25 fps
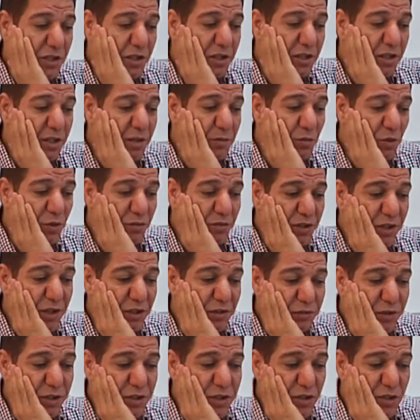theme of the
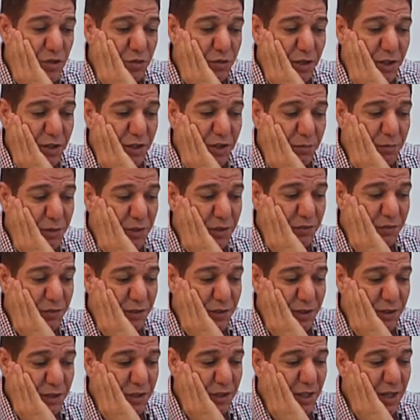Adventures of Huckleberry
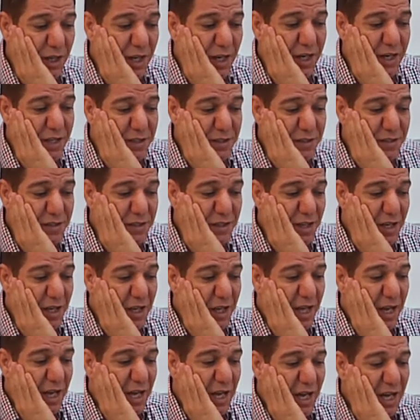Finn as
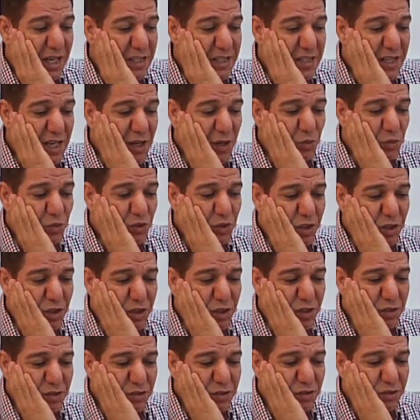a sound
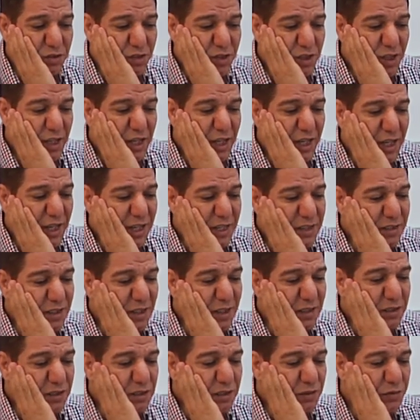heart and
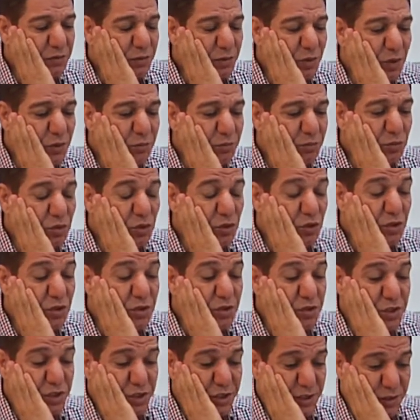a deformed
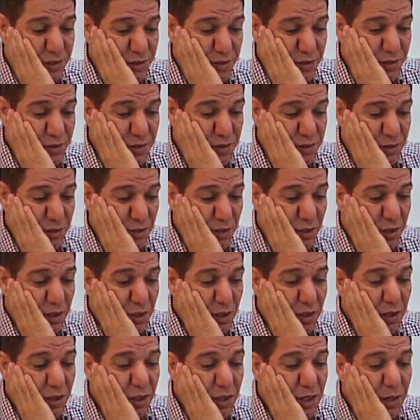conscience
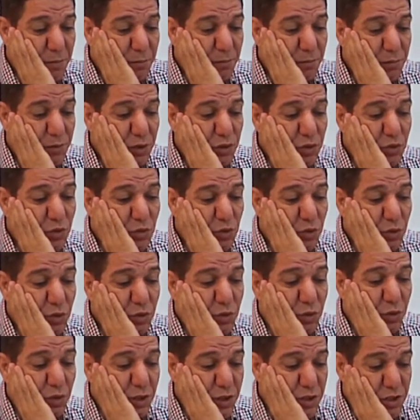come into
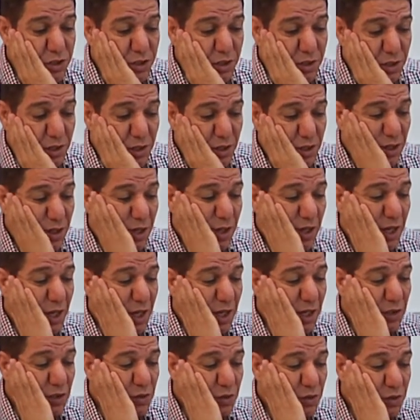collision,
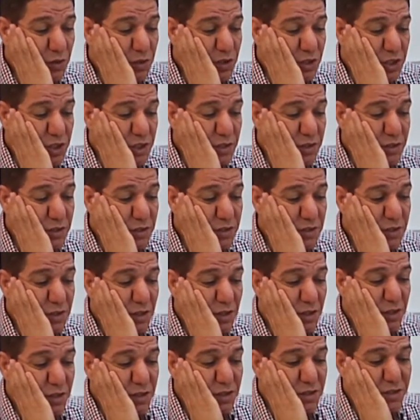and conscience
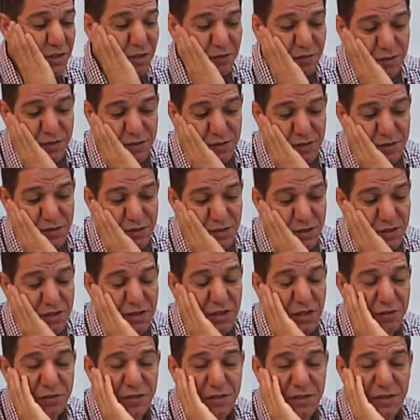
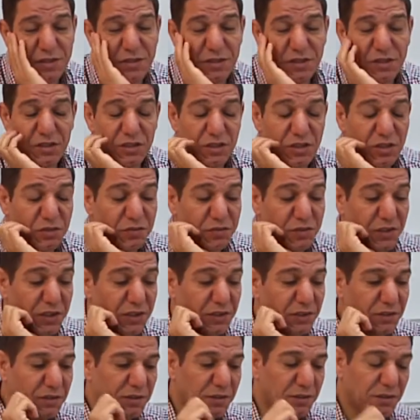suffers
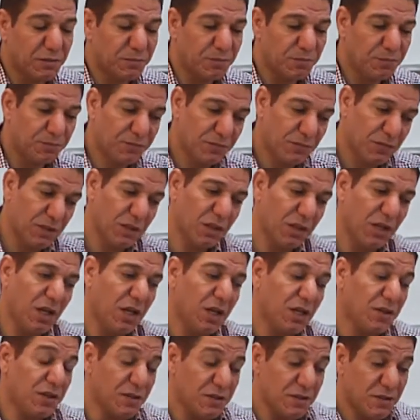defeat.
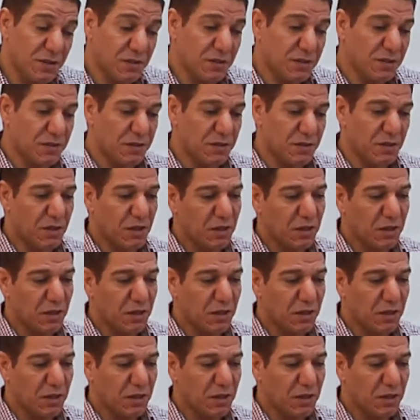Yeah, this is